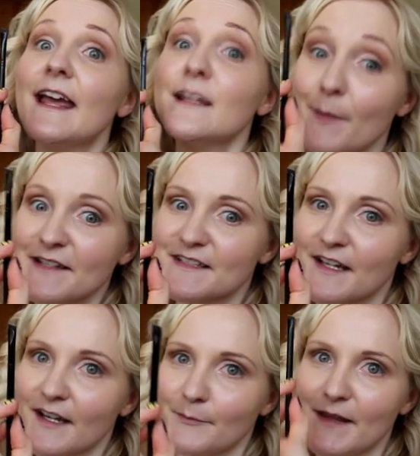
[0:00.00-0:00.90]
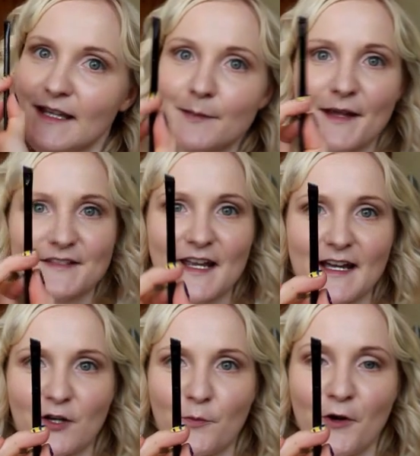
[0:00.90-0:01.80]

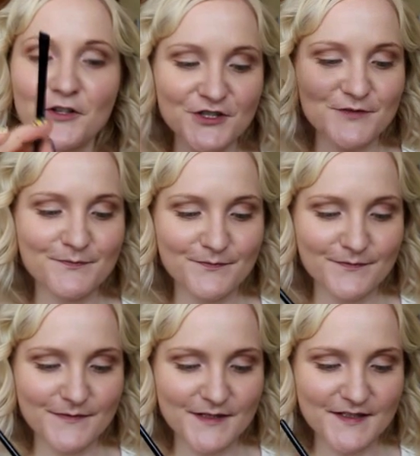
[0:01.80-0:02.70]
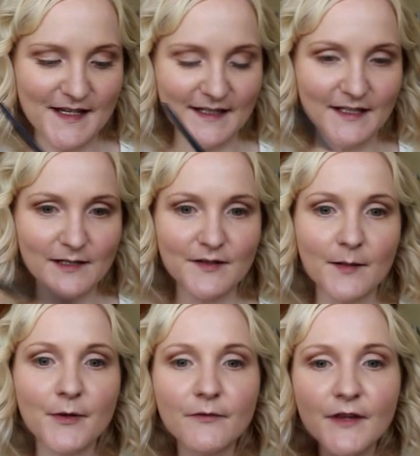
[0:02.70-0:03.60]
Illamasqua angle brush. Just take a little
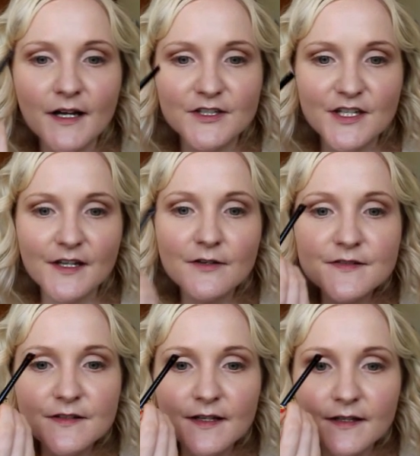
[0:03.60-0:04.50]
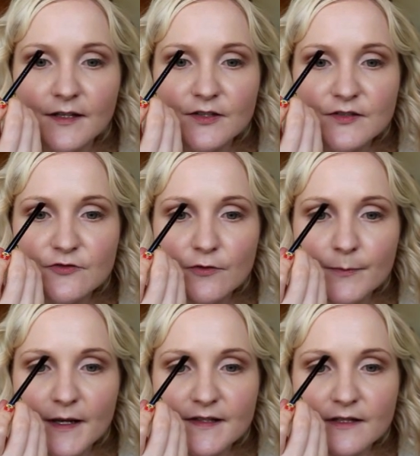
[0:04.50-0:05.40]
dip of the eyeshadows and then just draw a
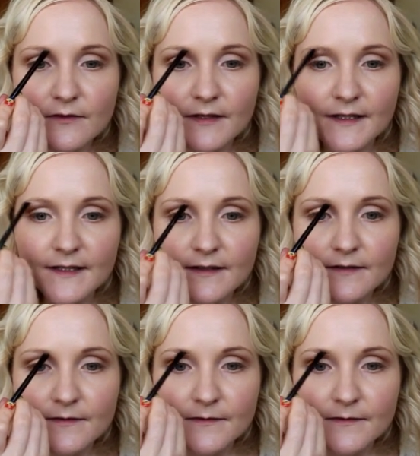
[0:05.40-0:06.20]
base along here.